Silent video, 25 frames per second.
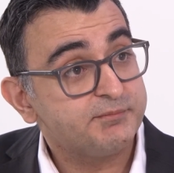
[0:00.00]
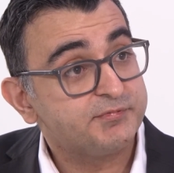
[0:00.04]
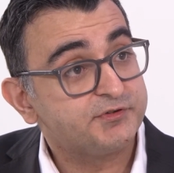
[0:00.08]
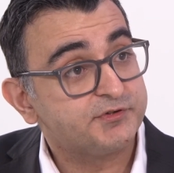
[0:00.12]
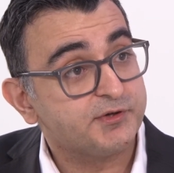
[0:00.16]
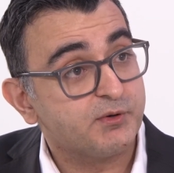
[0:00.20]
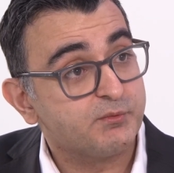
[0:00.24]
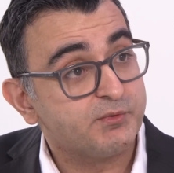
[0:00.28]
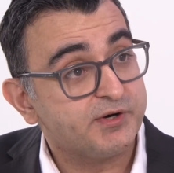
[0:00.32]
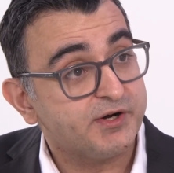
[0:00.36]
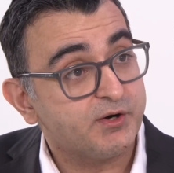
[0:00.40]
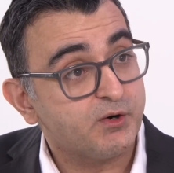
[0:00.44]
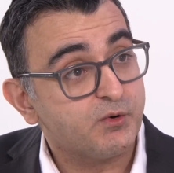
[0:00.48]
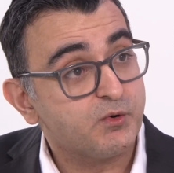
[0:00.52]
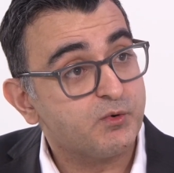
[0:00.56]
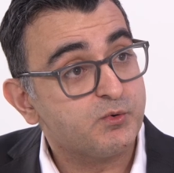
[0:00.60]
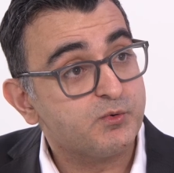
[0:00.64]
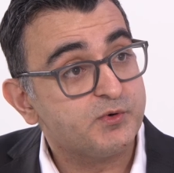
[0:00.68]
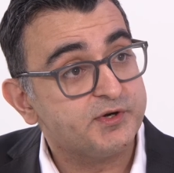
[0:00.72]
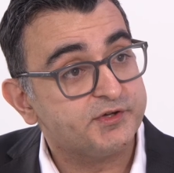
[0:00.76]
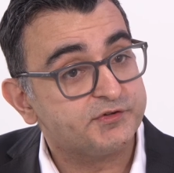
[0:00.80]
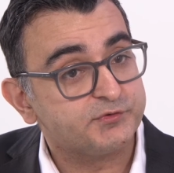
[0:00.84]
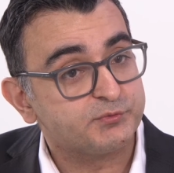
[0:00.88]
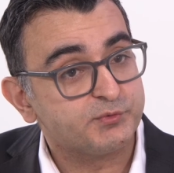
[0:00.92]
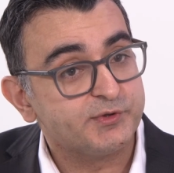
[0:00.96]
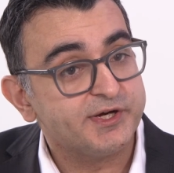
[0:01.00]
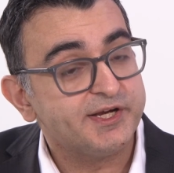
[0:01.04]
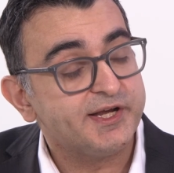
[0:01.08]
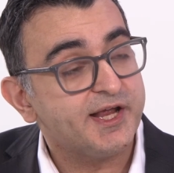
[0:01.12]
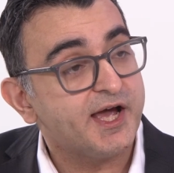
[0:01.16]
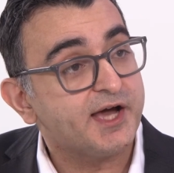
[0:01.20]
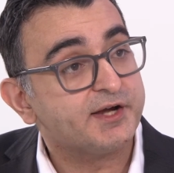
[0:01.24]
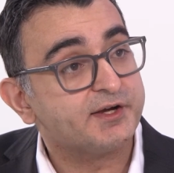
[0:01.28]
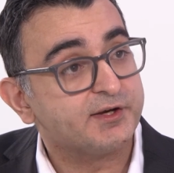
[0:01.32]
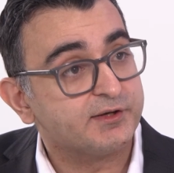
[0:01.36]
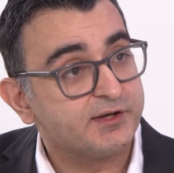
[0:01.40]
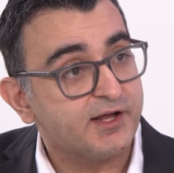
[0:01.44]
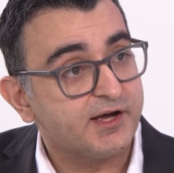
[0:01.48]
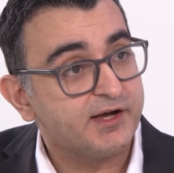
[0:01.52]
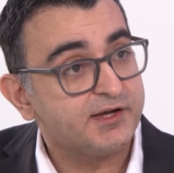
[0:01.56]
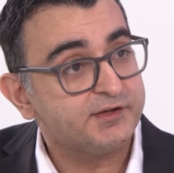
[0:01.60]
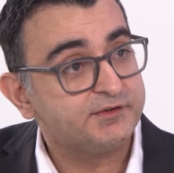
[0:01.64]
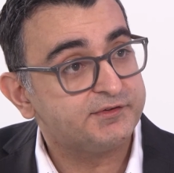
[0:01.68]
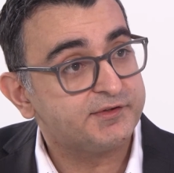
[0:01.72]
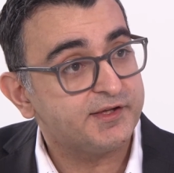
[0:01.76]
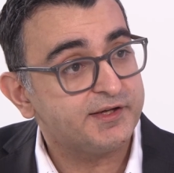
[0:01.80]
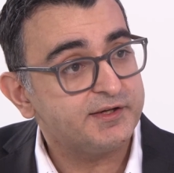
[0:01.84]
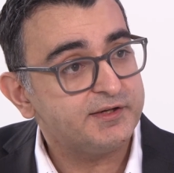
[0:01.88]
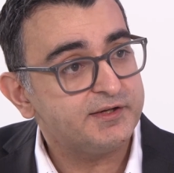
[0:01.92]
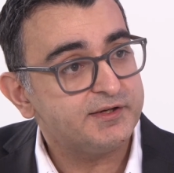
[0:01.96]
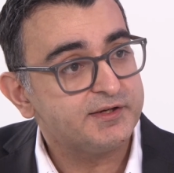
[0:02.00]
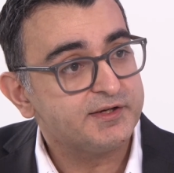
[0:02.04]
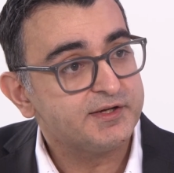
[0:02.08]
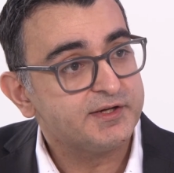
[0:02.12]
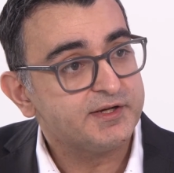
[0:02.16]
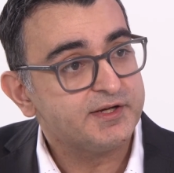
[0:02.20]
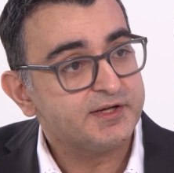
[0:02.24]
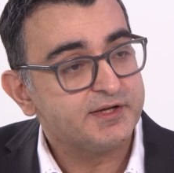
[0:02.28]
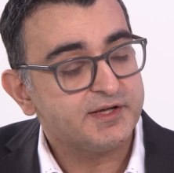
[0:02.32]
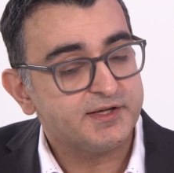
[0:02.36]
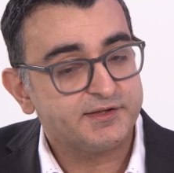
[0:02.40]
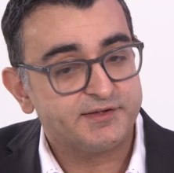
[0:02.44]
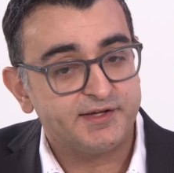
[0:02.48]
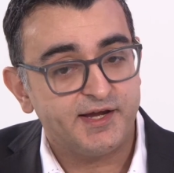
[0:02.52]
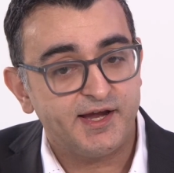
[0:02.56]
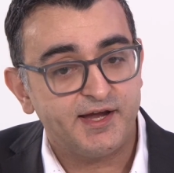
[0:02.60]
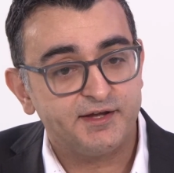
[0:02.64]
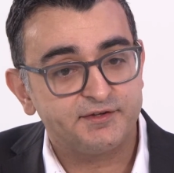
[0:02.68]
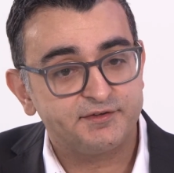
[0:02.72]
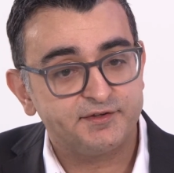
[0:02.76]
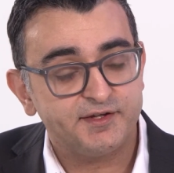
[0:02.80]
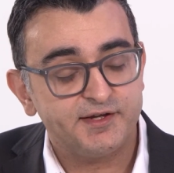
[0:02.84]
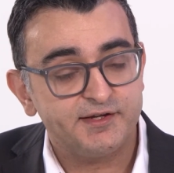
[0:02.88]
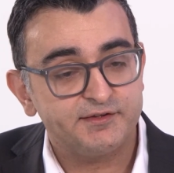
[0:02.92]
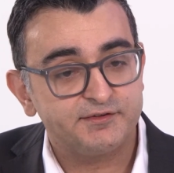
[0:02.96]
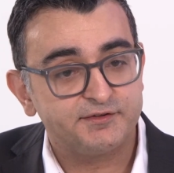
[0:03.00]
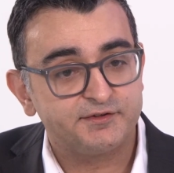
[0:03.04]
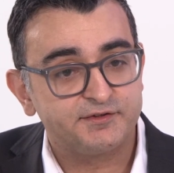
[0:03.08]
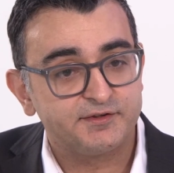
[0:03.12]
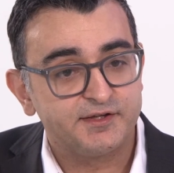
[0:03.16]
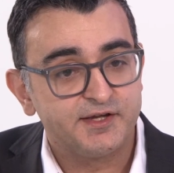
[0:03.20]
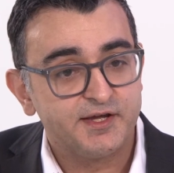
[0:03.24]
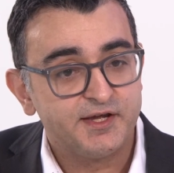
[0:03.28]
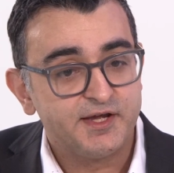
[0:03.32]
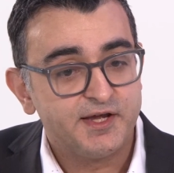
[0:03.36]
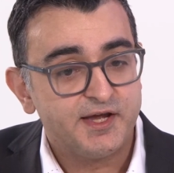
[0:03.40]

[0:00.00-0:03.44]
So we're always really analyzing the assets,